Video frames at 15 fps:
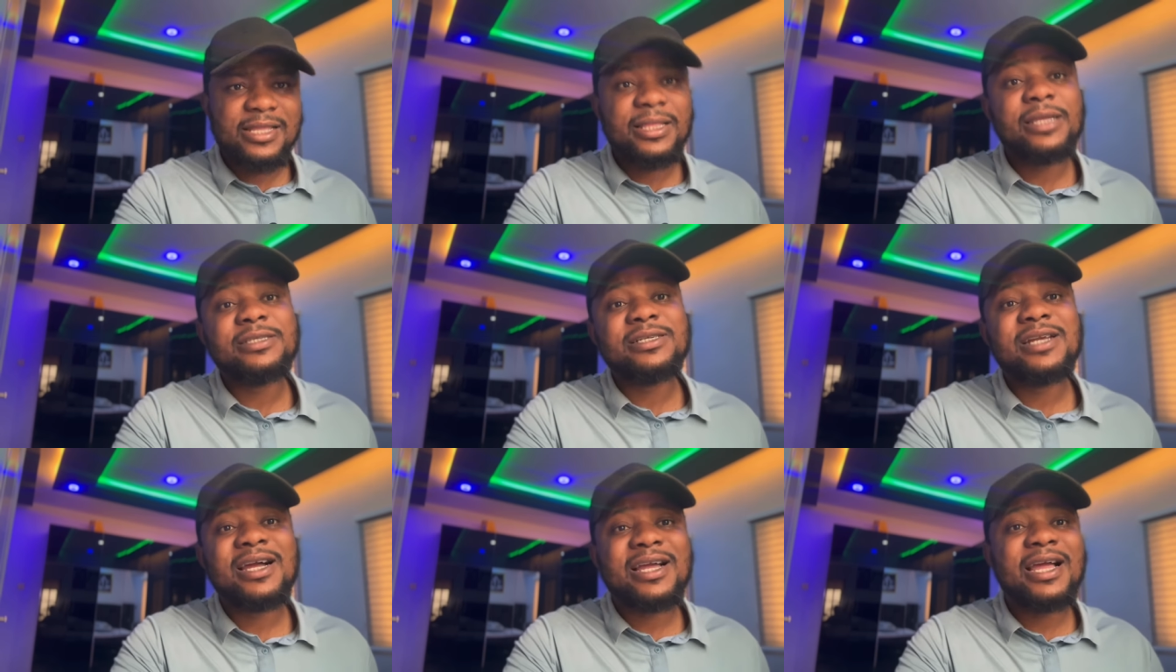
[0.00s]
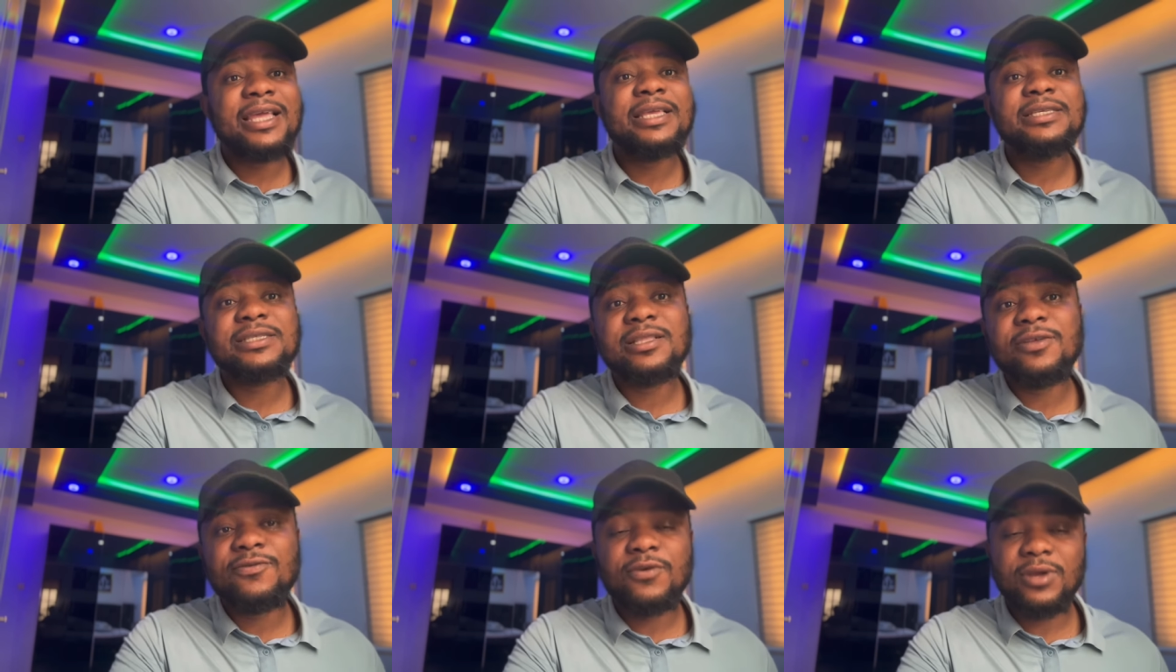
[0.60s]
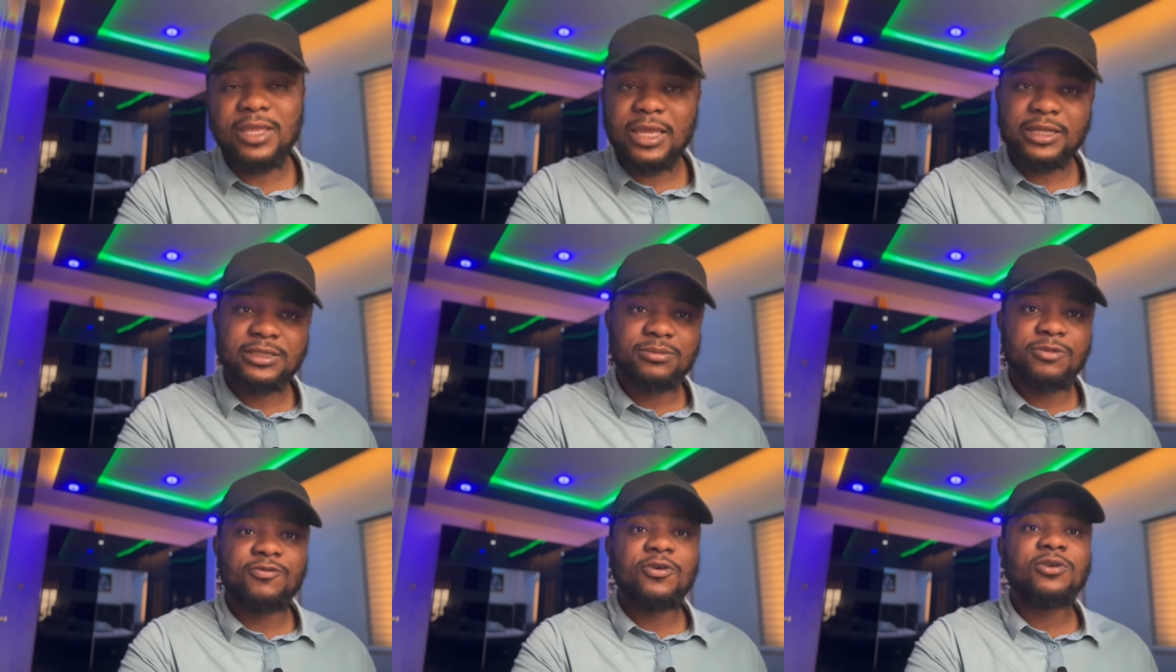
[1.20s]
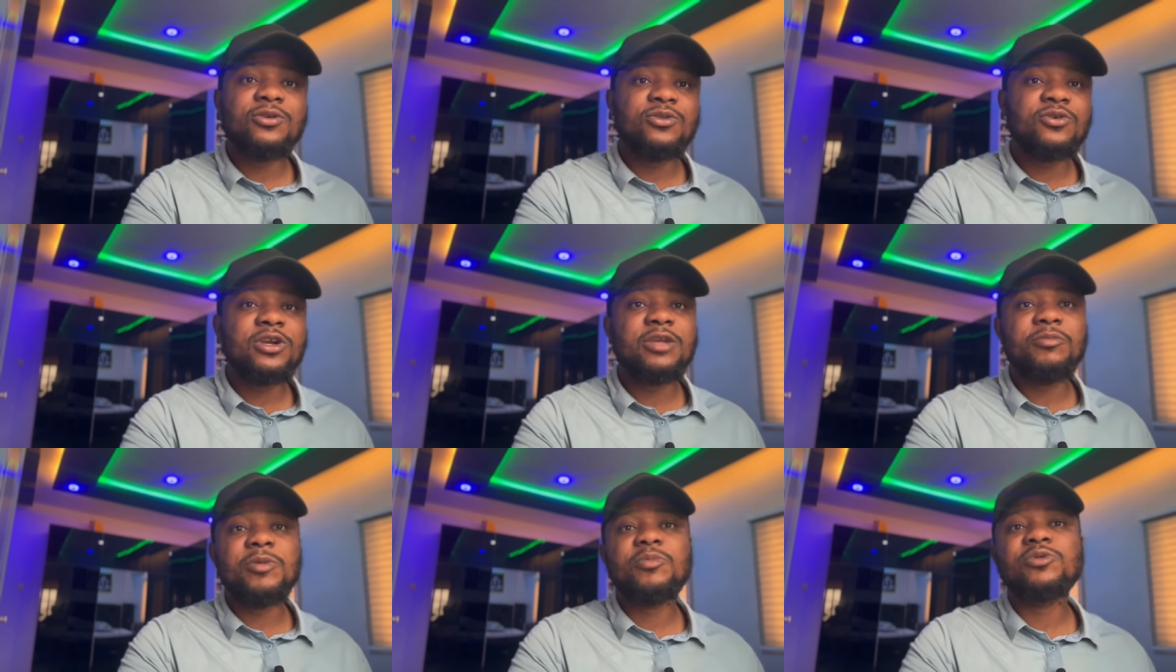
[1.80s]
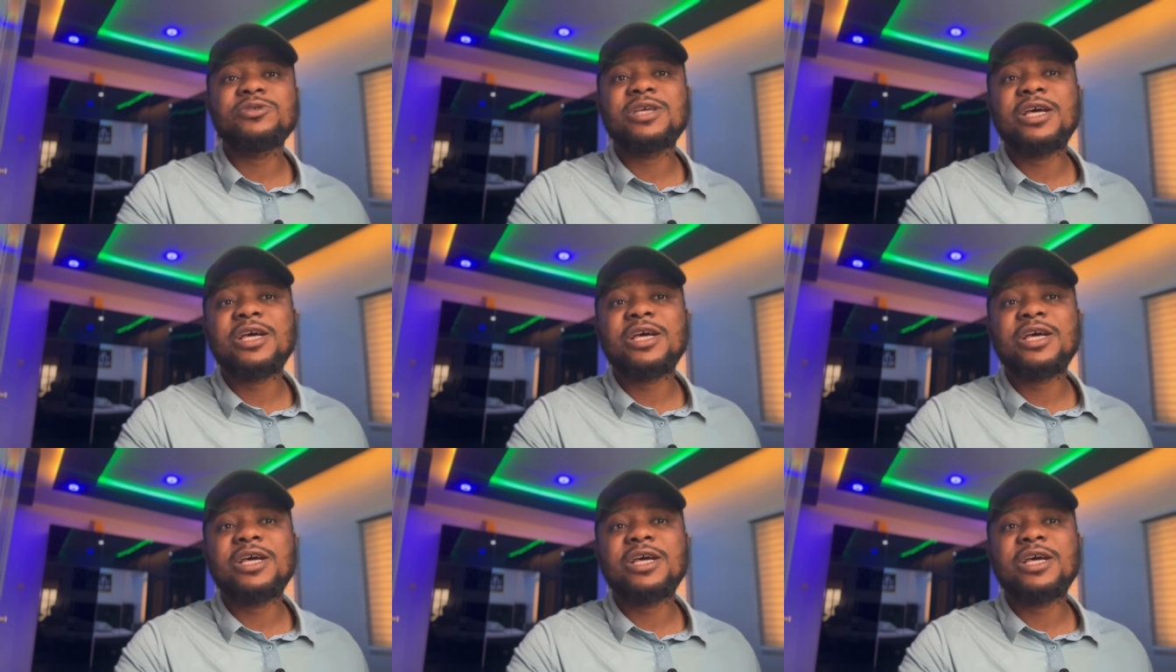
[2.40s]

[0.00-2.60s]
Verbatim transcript: Nigeria can easily forget. Before you know it, people